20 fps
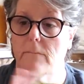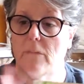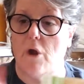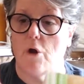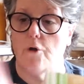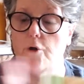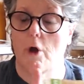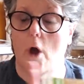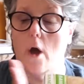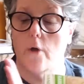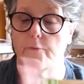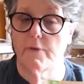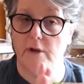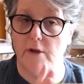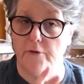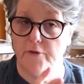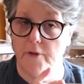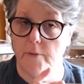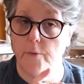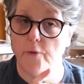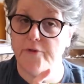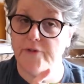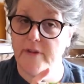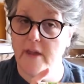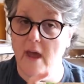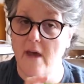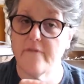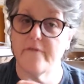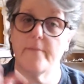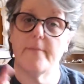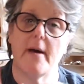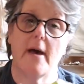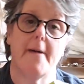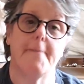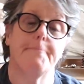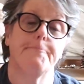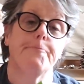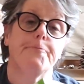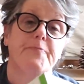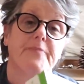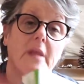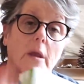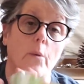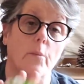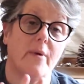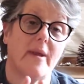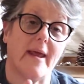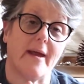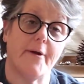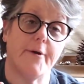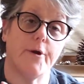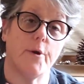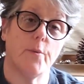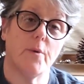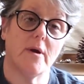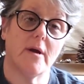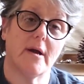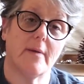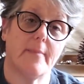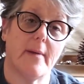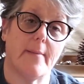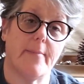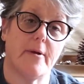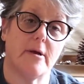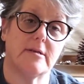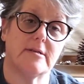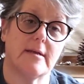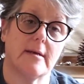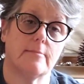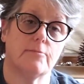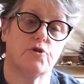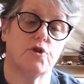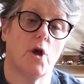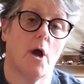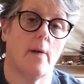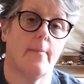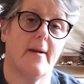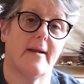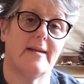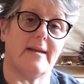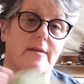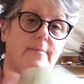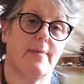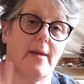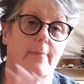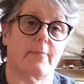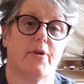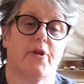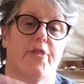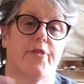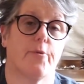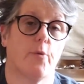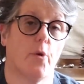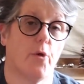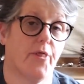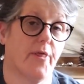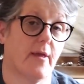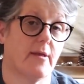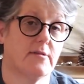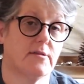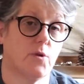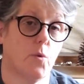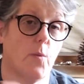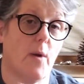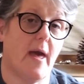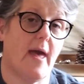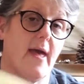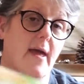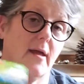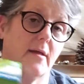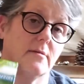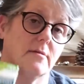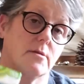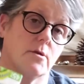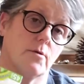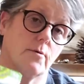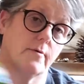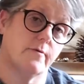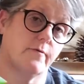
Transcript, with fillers: or non-reusable stuff, but when I go to work at my part-time job, I need to be able to throw things away, and so